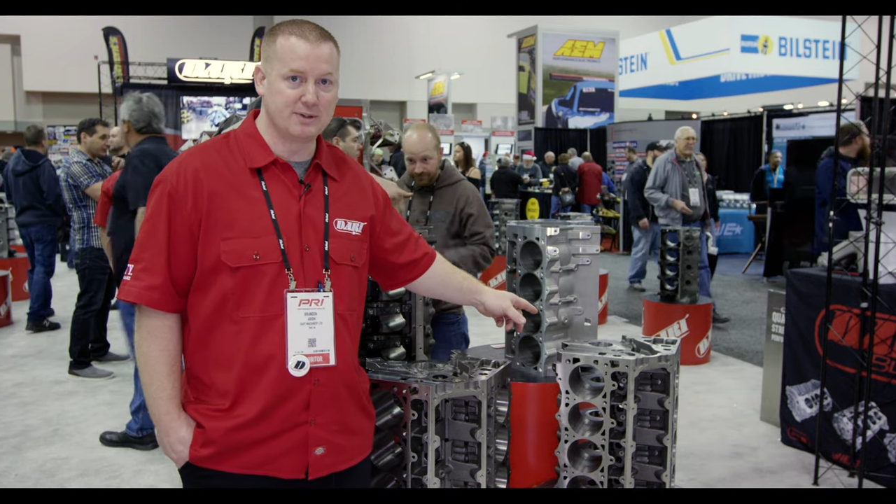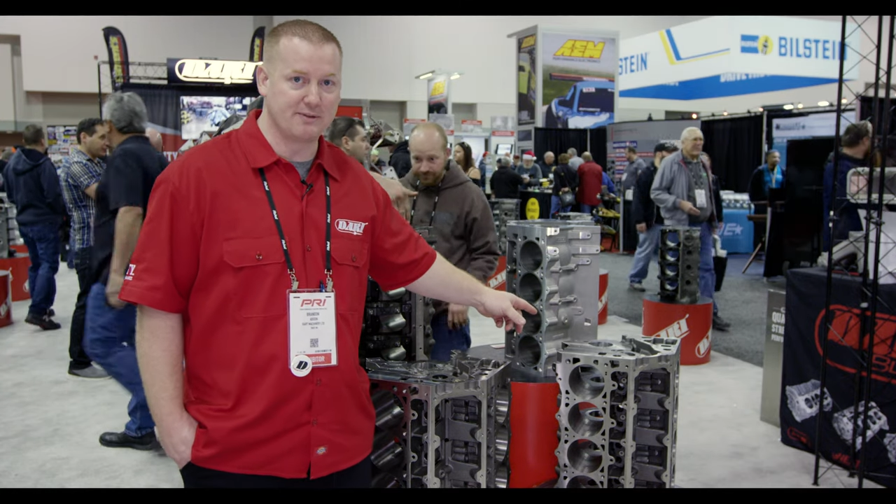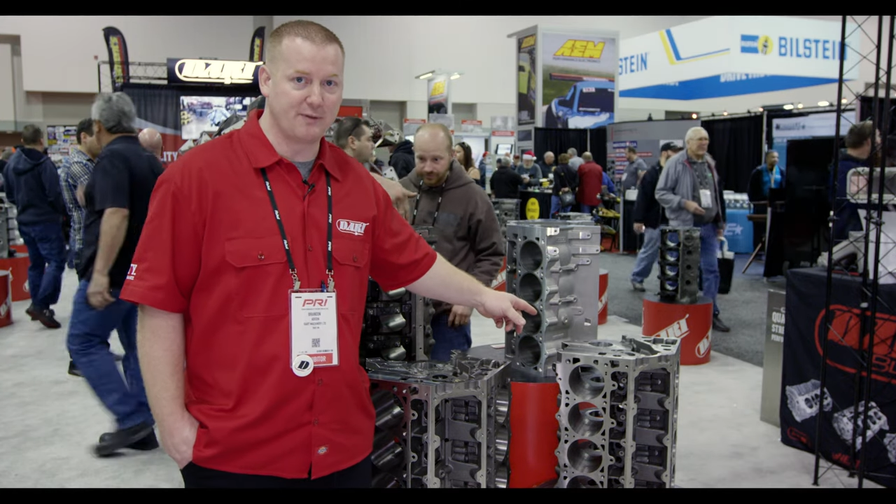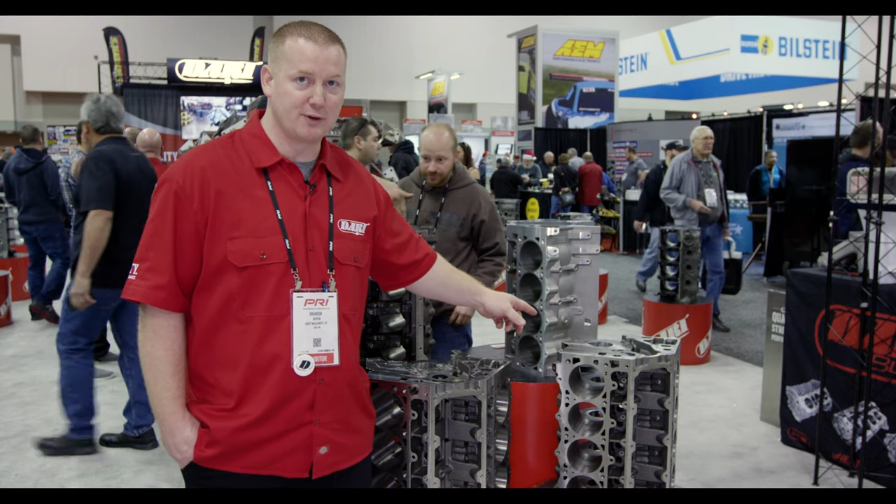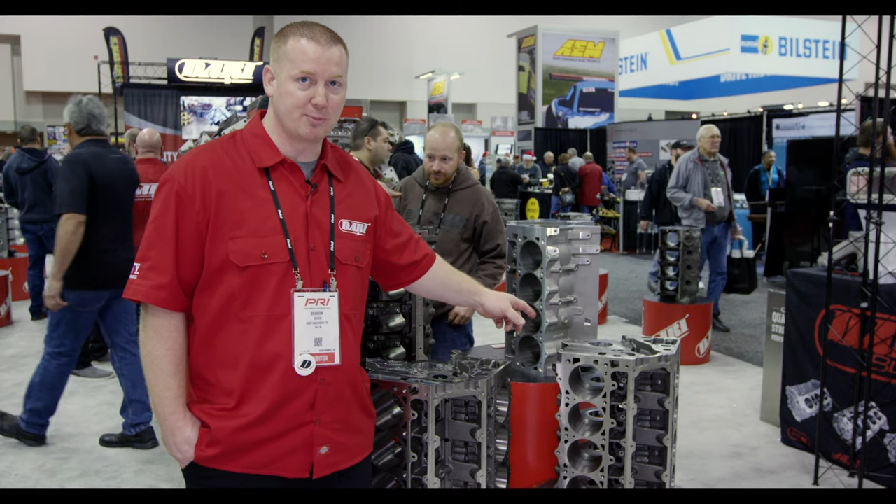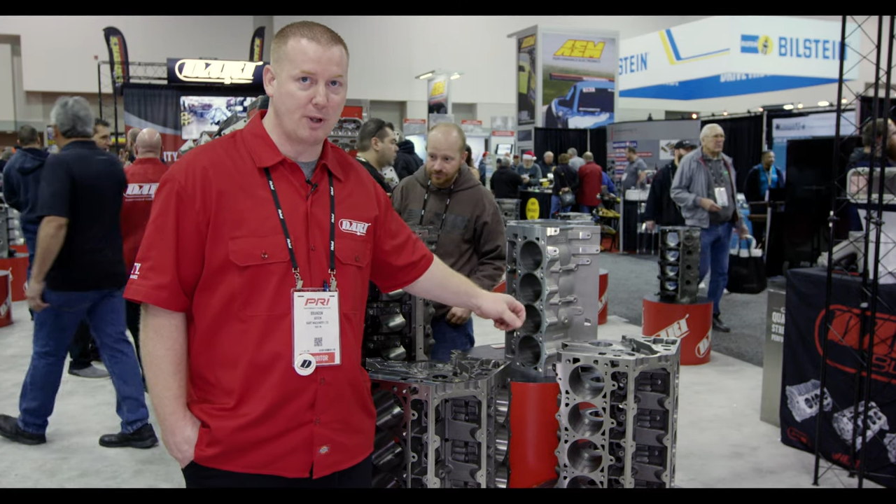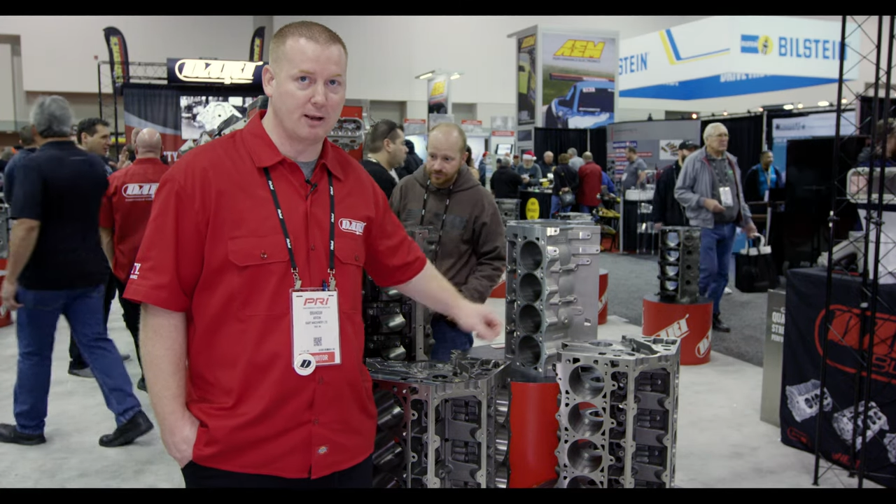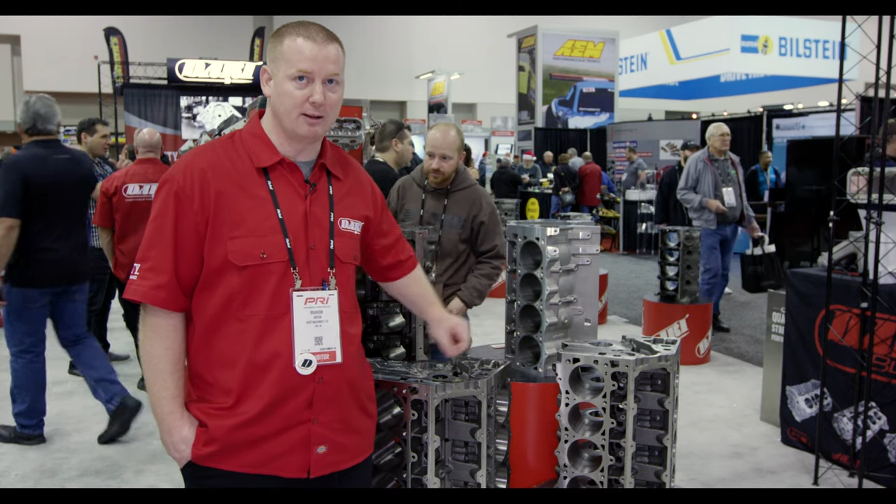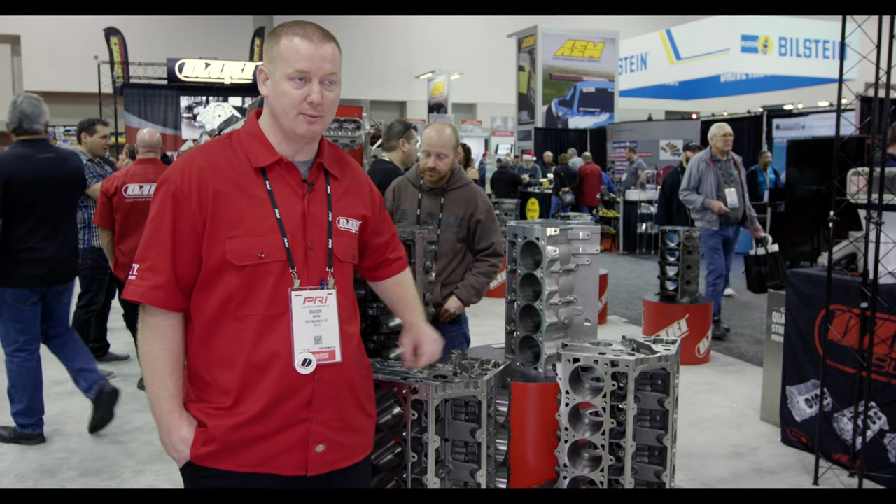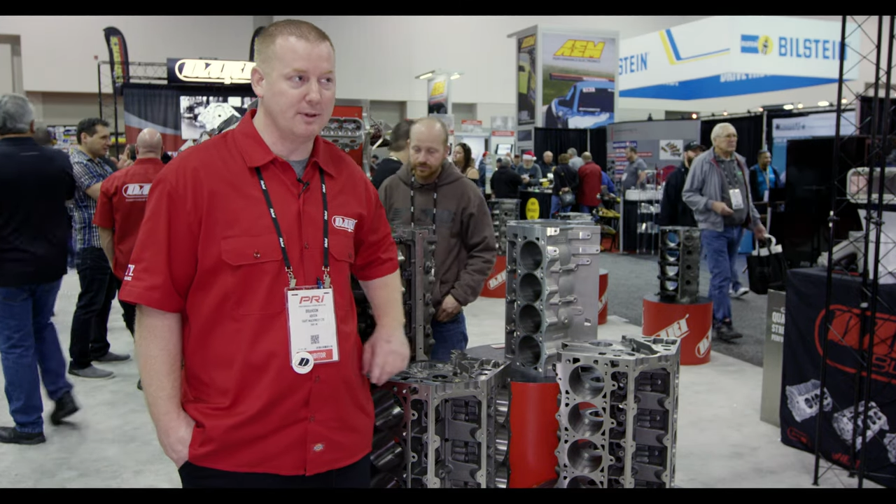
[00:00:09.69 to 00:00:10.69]
is the first
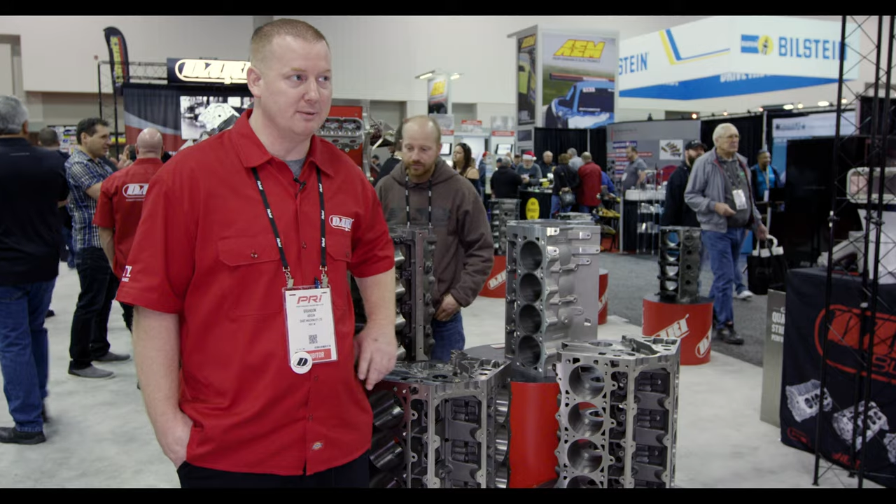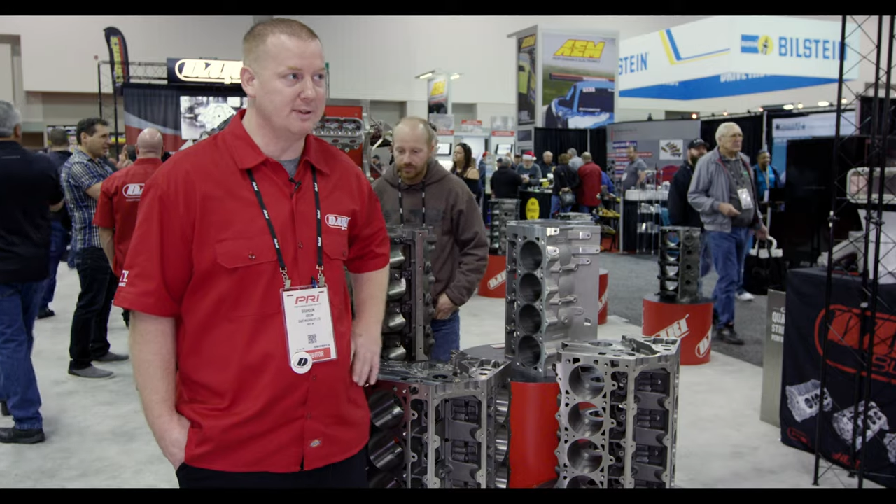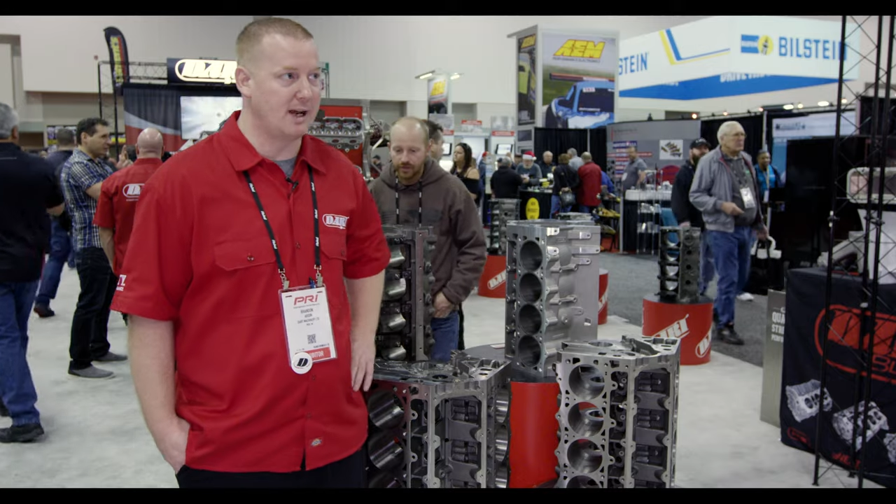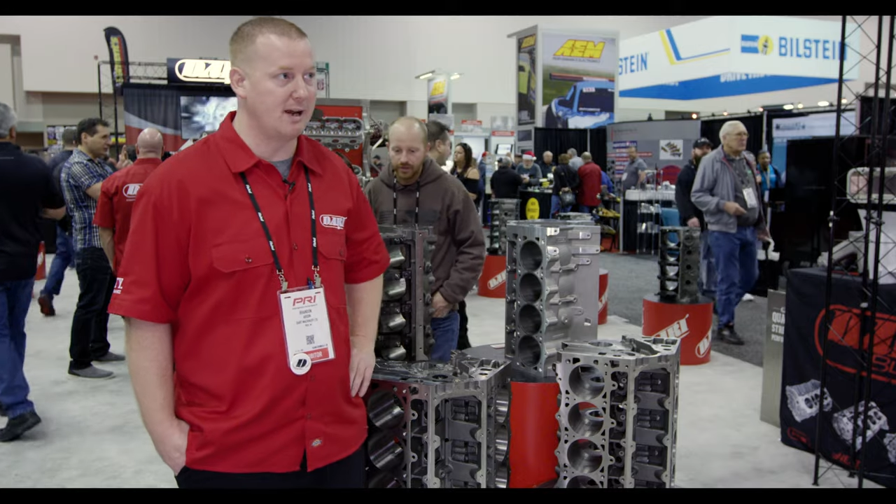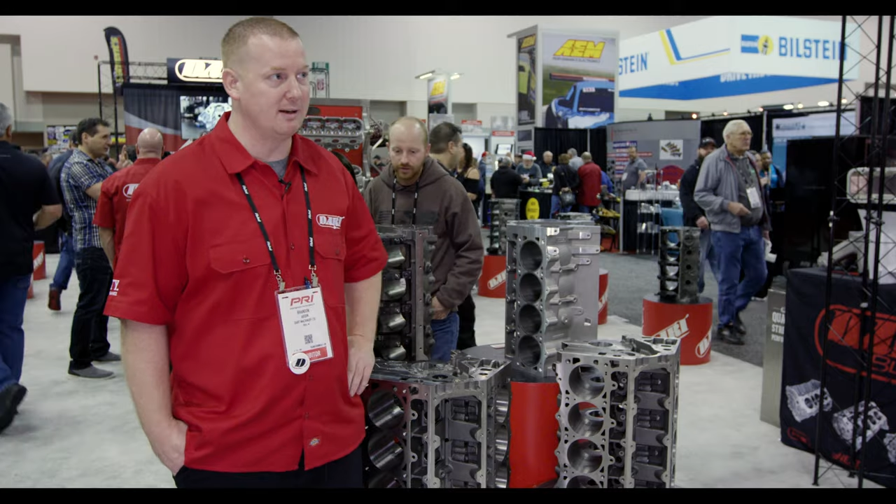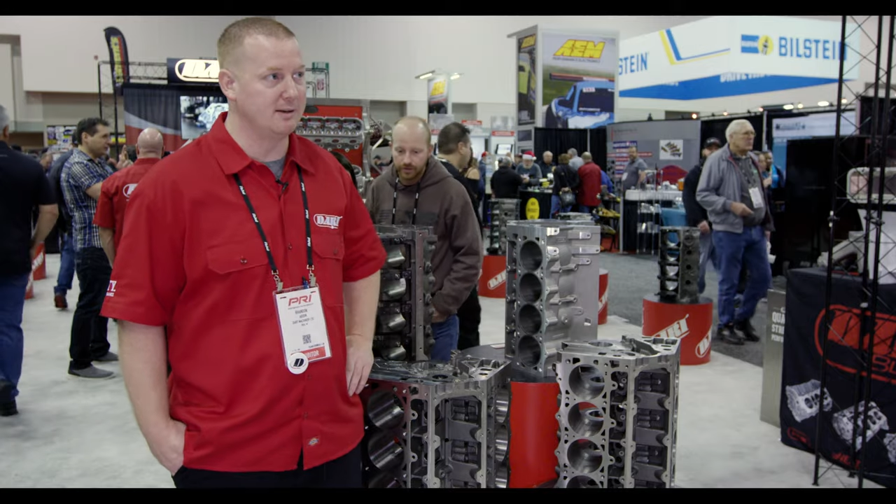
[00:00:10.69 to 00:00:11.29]
block that we designed,